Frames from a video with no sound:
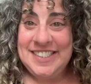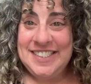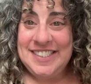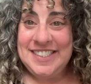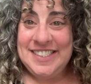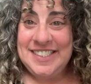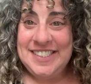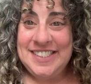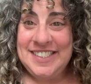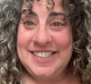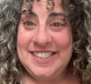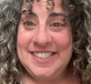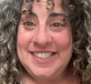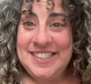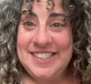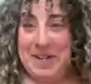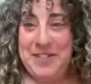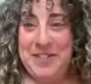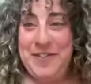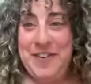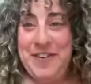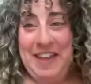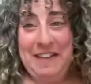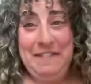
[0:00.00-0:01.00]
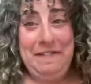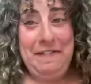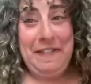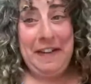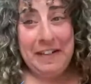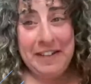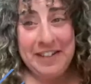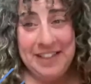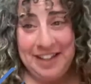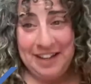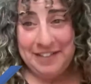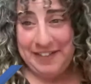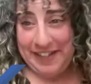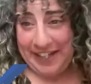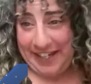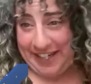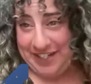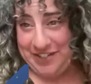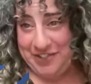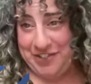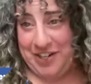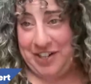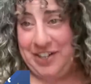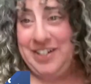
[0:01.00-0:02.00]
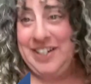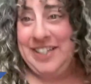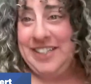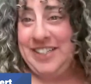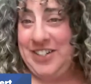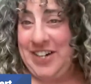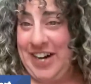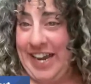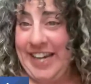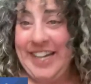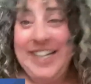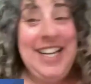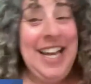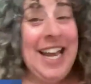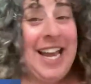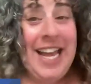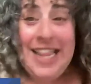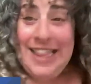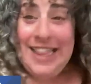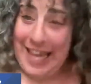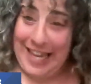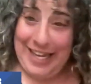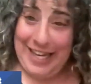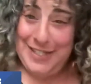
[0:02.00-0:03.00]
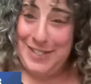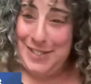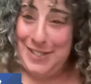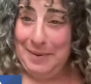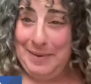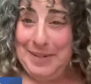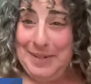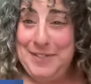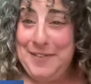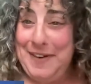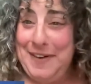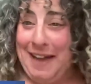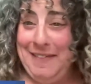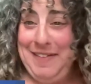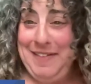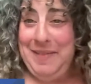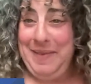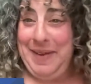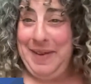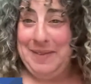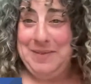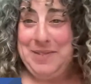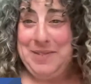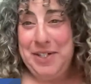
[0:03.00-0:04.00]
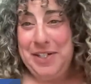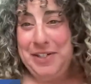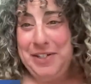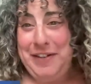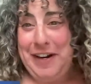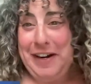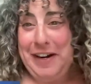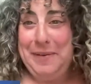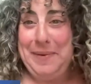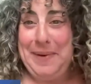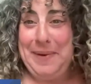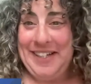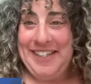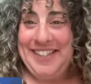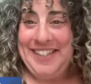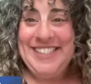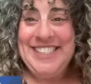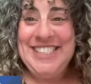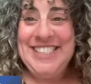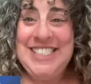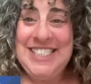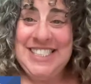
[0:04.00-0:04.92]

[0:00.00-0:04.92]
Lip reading: thank you so much for that very lovely intro. And Craig, thank you so much for having me. I'm doing very well.